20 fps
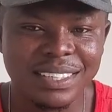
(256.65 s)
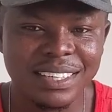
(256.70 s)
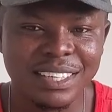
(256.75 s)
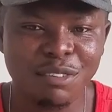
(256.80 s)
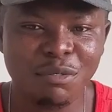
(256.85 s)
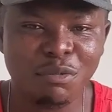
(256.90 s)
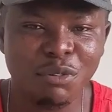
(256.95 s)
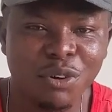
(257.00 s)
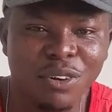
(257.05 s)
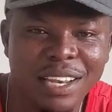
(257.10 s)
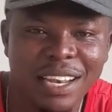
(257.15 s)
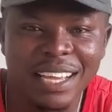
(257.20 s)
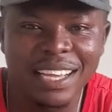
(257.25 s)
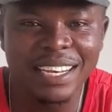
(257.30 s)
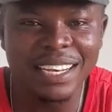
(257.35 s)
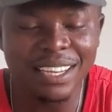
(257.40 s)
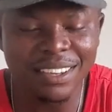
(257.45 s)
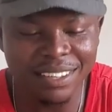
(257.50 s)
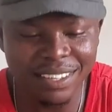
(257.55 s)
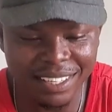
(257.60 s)
It felt like
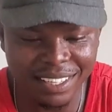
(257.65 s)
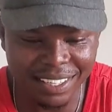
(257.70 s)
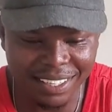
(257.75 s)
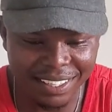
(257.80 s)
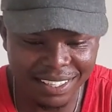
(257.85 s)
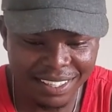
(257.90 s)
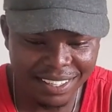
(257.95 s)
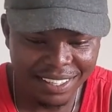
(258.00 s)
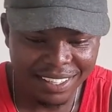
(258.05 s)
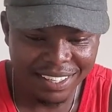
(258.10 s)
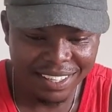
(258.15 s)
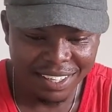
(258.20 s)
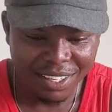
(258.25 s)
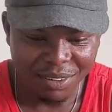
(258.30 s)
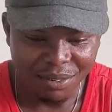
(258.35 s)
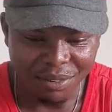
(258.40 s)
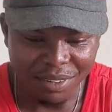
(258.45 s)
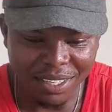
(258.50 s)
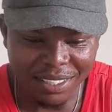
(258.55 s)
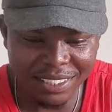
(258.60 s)
now the
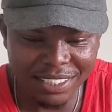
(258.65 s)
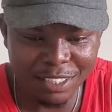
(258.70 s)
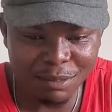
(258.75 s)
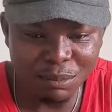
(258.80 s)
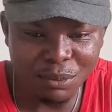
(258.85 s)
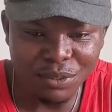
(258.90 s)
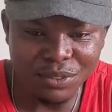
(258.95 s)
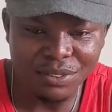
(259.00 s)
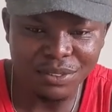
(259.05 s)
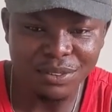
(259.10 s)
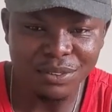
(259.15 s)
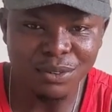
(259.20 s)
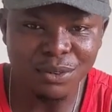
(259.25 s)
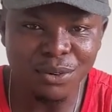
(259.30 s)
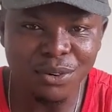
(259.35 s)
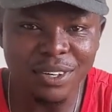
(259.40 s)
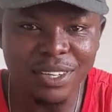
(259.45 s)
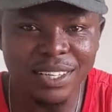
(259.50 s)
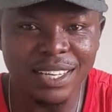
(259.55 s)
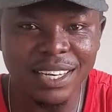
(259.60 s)
relationship was
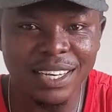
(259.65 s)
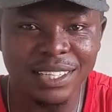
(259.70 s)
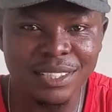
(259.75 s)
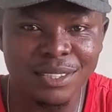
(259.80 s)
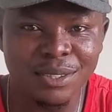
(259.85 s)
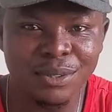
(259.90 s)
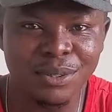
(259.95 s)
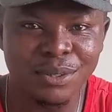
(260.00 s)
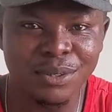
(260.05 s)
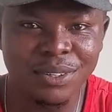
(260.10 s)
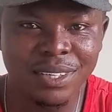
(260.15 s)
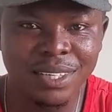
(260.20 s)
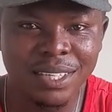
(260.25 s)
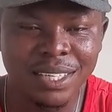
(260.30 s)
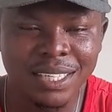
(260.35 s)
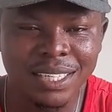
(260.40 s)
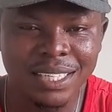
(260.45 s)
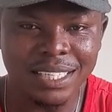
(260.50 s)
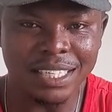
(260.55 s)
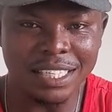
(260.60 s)
going a little
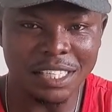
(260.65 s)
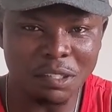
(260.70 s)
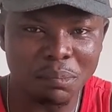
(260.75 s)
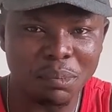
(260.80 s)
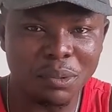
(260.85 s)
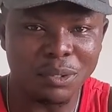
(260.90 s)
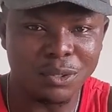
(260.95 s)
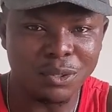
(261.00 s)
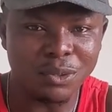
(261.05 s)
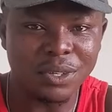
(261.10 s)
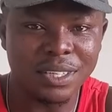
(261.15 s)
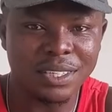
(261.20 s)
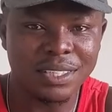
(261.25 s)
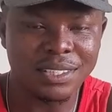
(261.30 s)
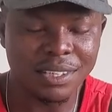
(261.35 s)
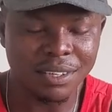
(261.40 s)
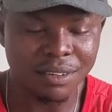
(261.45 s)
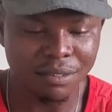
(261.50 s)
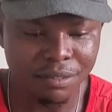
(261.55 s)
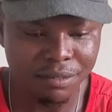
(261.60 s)
deep into
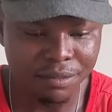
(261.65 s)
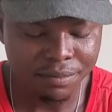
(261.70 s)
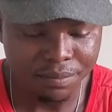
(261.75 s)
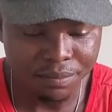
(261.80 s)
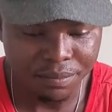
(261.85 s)
itself.